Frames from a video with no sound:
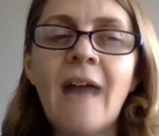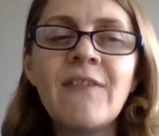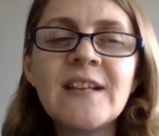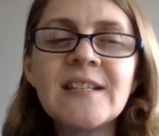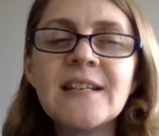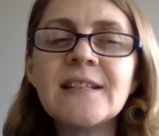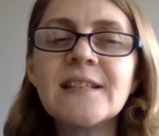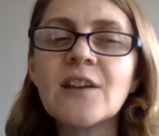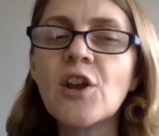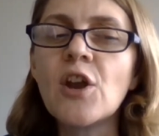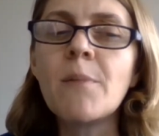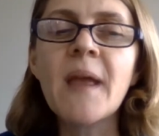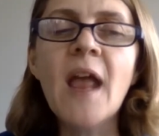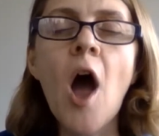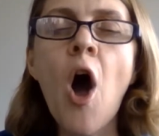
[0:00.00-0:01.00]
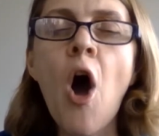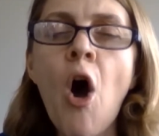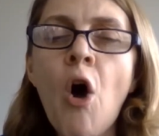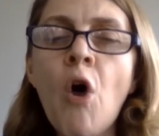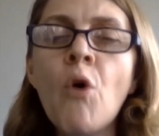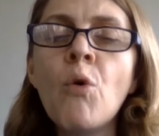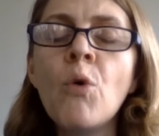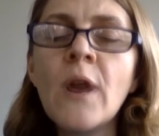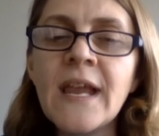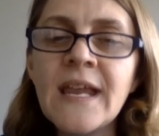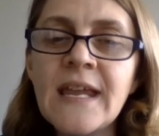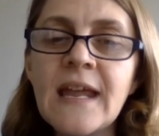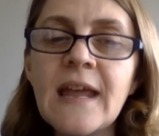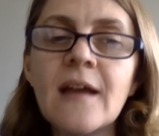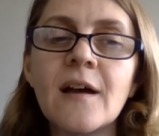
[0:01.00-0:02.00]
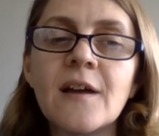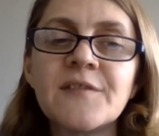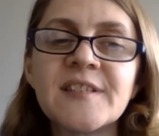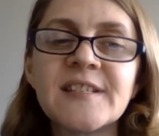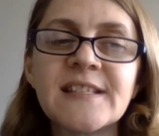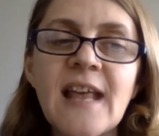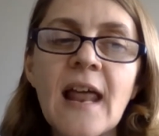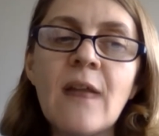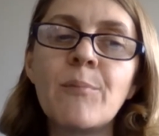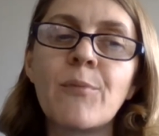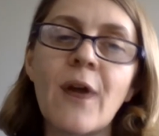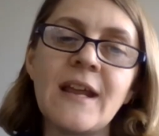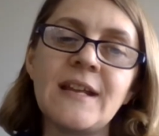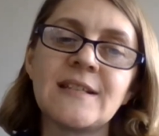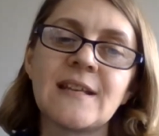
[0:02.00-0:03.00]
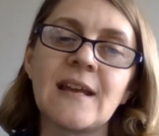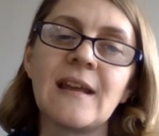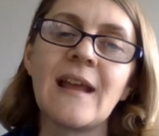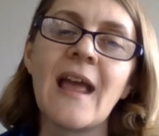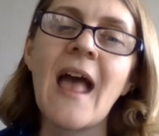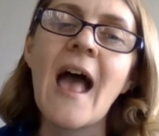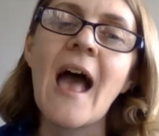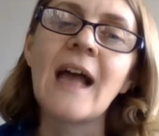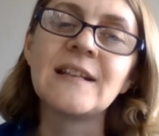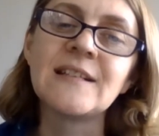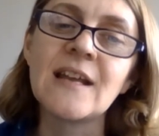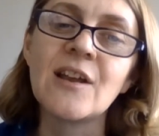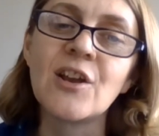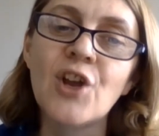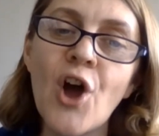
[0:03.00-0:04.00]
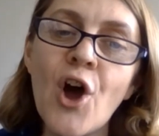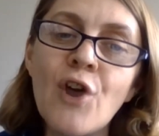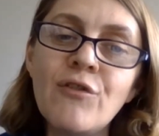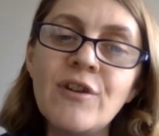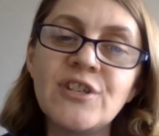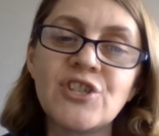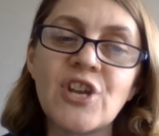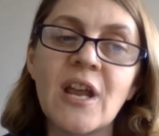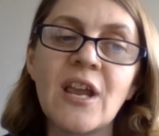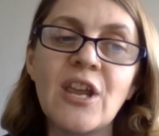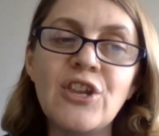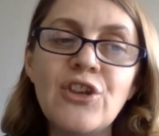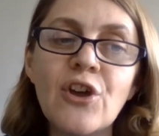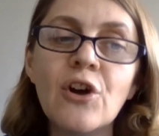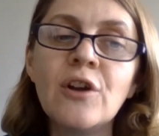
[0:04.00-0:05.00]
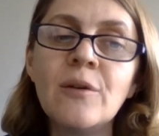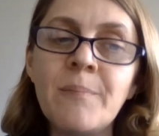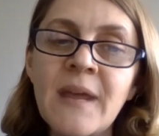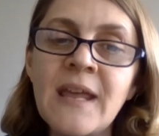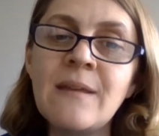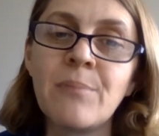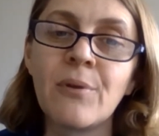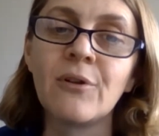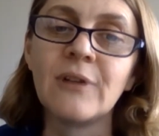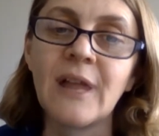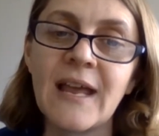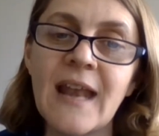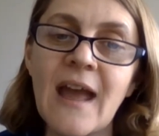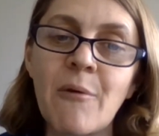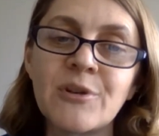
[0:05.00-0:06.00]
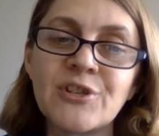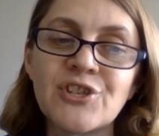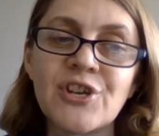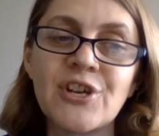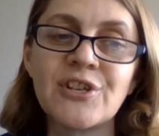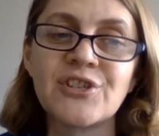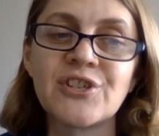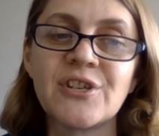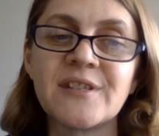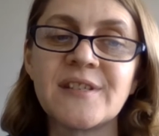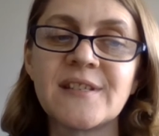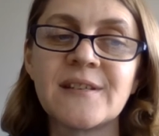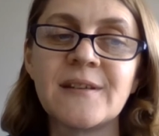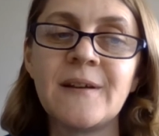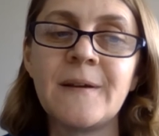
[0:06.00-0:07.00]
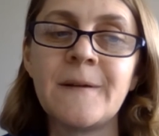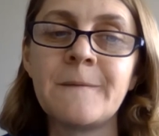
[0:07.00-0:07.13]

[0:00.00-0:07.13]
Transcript: And this is going to be a whole year of celebrating and encouraging young people in our churches.